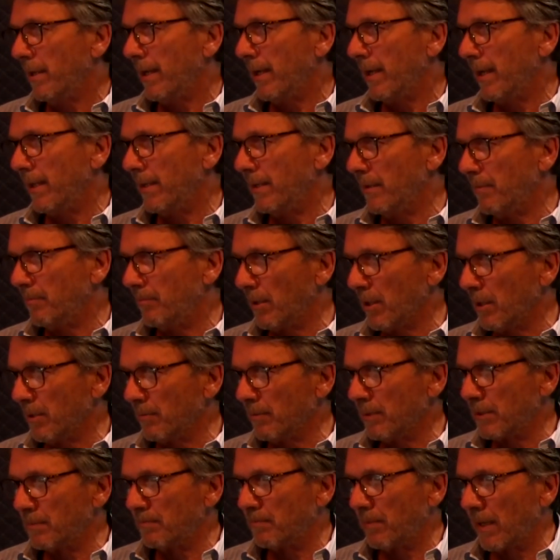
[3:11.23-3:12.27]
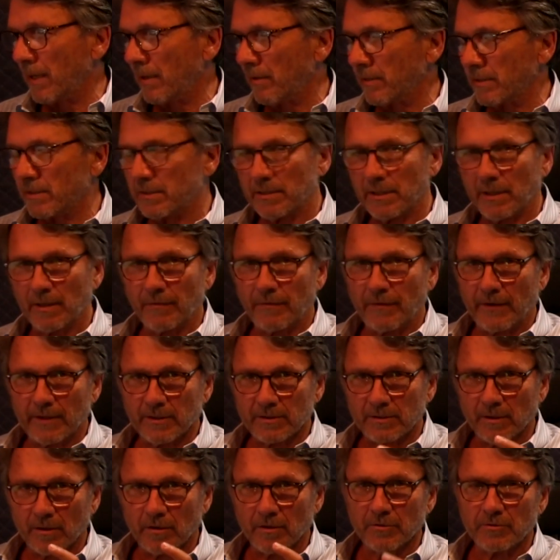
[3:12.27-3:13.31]
and the bulbous bow itself has
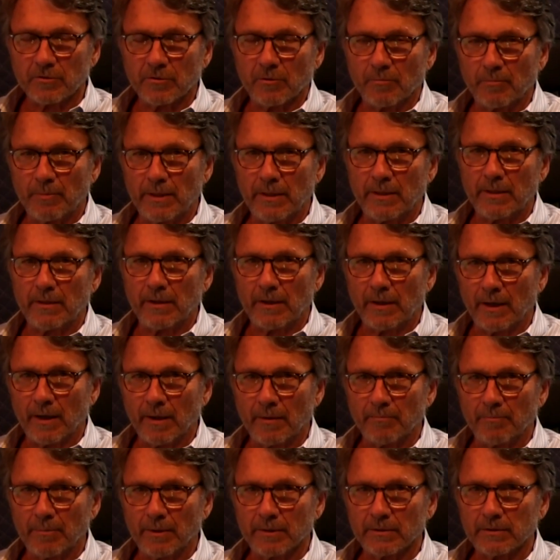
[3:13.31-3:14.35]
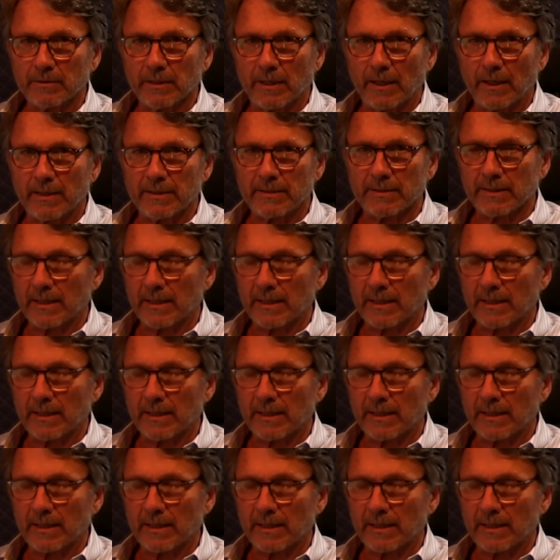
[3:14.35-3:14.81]
to also be uh, built to ice